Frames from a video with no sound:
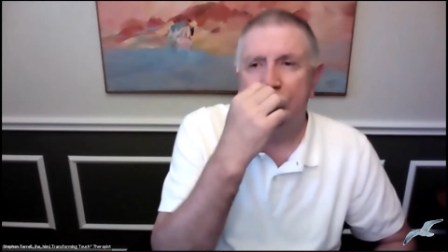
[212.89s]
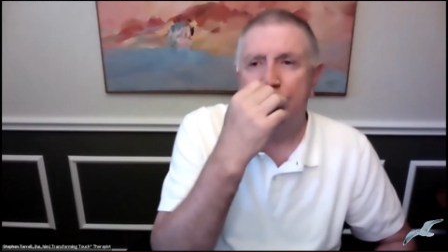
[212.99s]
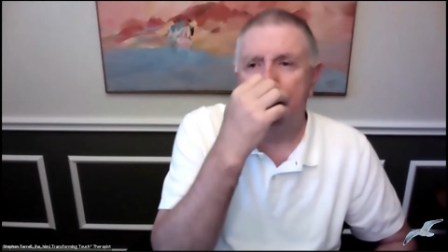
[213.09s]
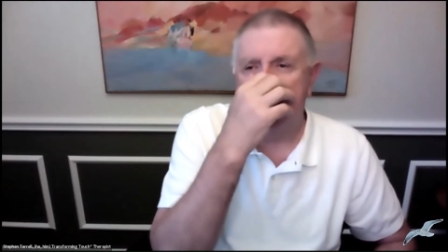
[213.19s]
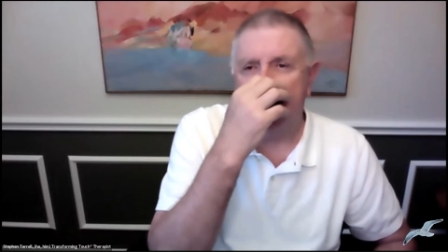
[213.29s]

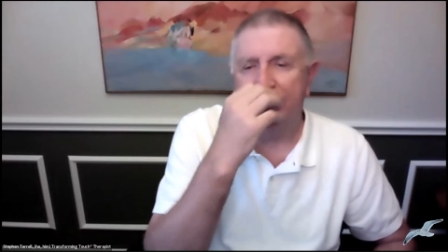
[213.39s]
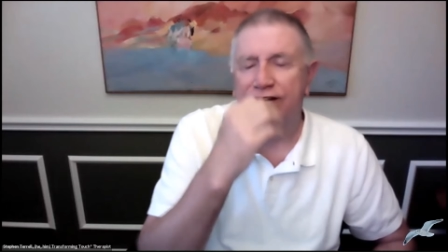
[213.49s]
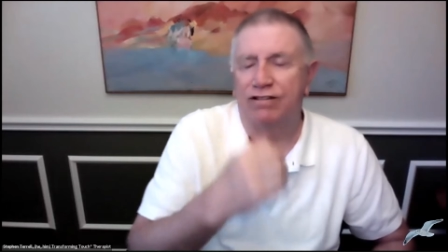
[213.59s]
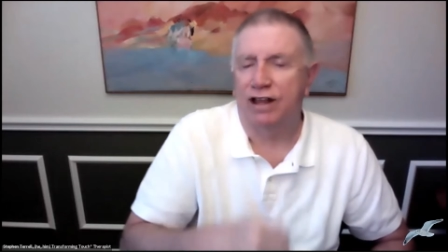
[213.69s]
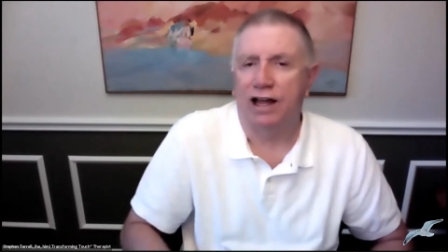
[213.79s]
But
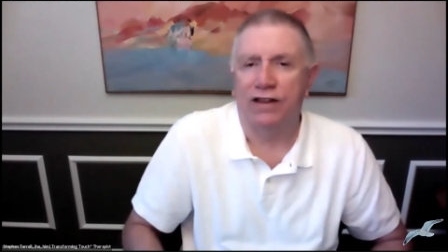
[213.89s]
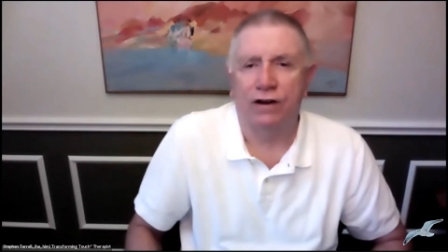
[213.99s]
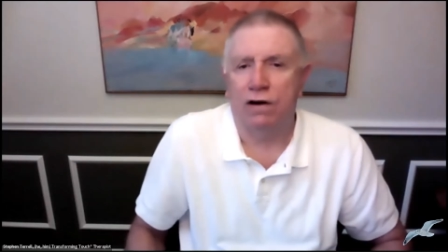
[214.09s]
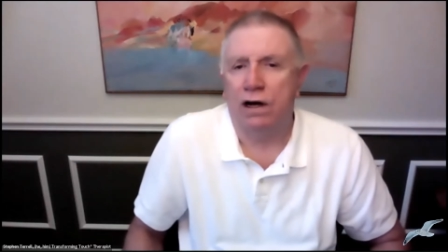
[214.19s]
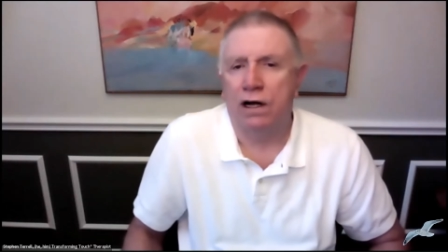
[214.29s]
yes,
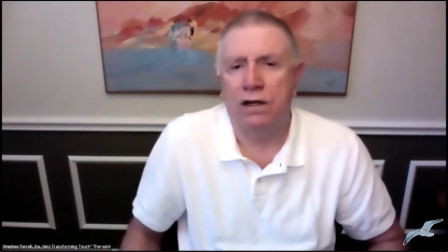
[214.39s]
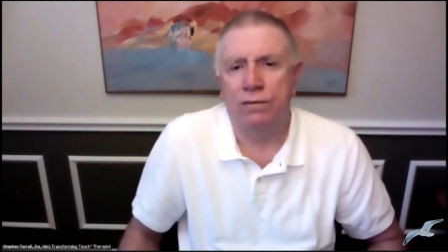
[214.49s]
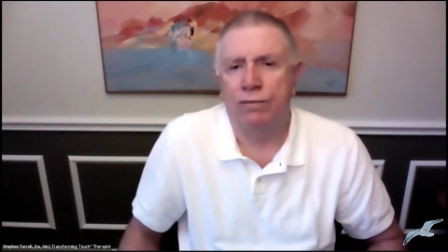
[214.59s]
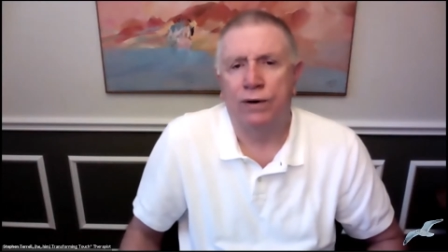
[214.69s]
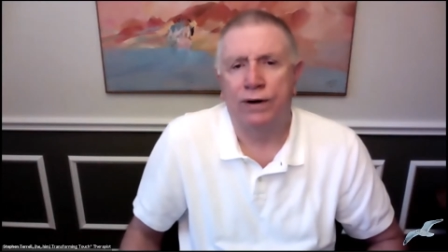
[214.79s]
they're all
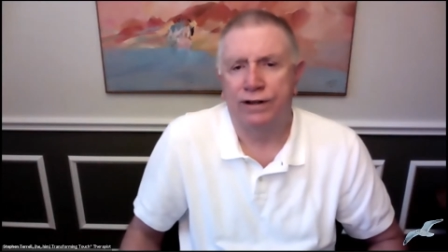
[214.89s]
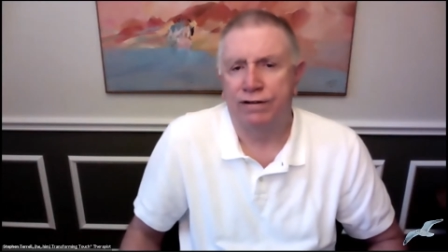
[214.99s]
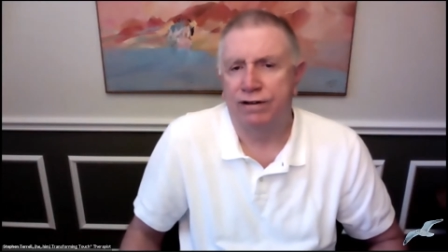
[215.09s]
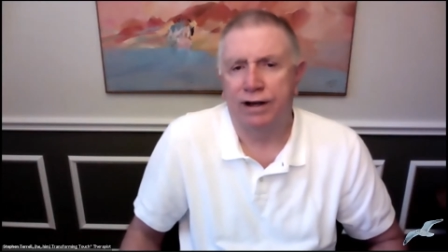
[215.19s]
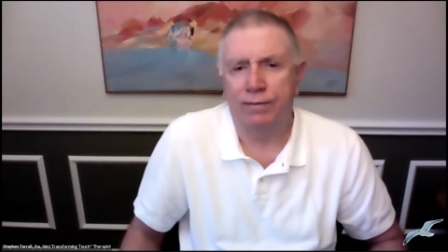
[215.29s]
on board at the
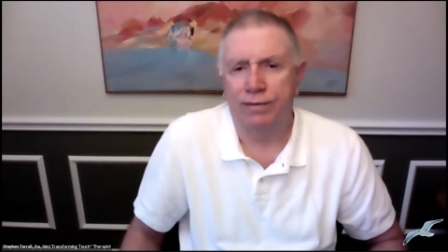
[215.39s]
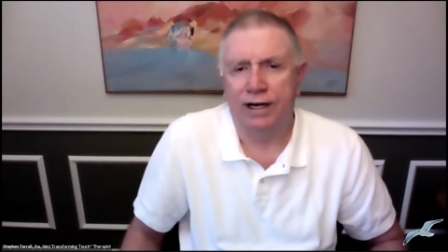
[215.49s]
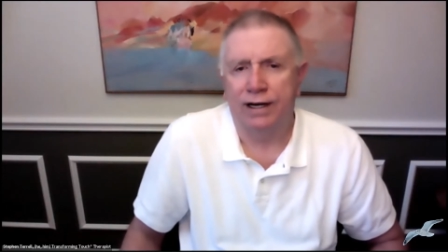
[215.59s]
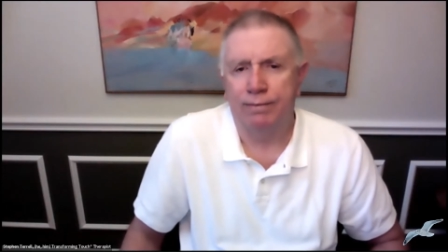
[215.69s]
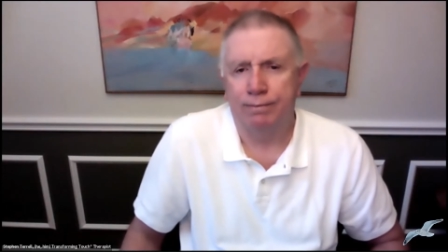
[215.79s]
same time.